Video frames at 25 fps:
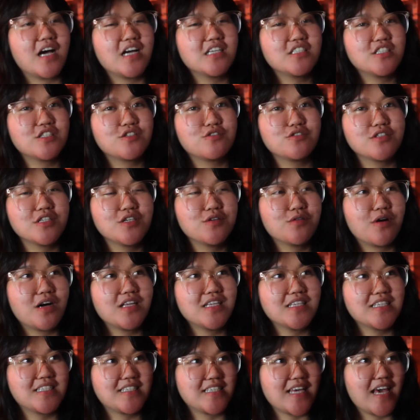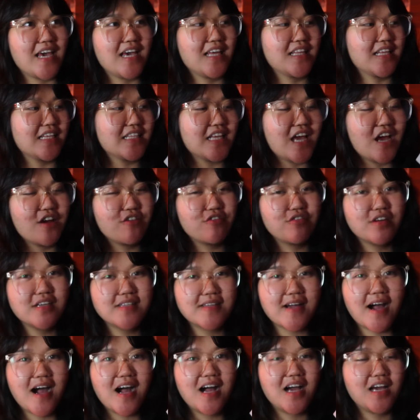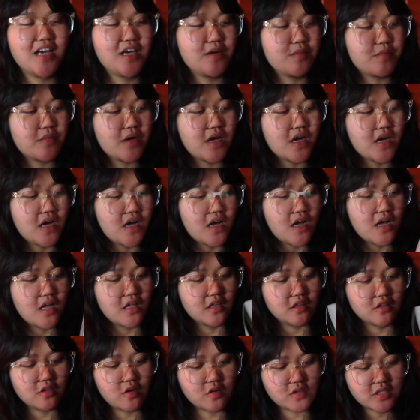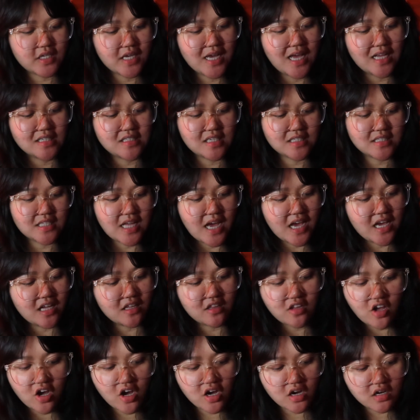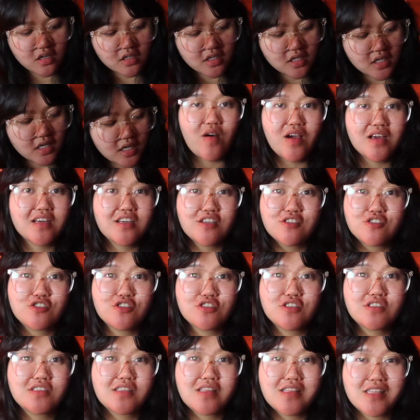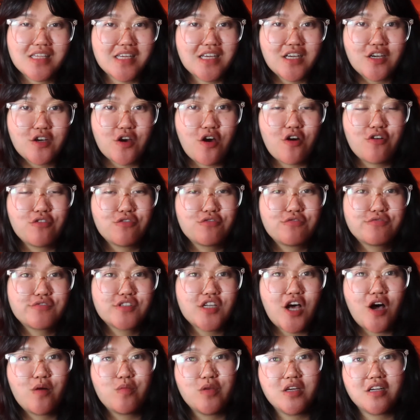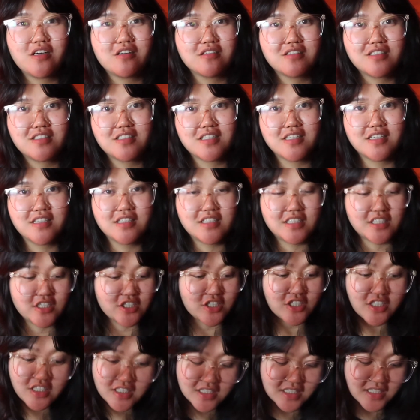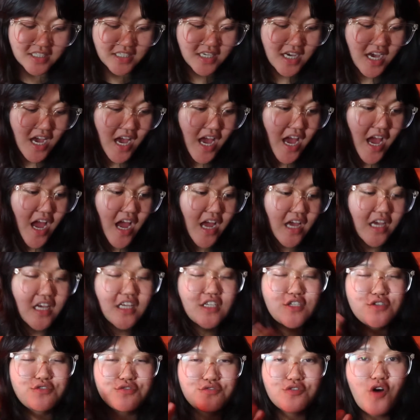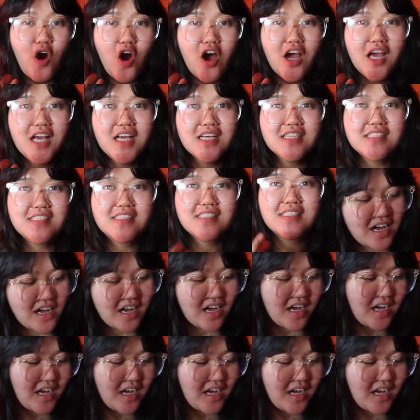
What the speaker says: I just really want to say that every time Loki has a dialogue, I can just think of Tom Hiddleston. Seriously, his voice,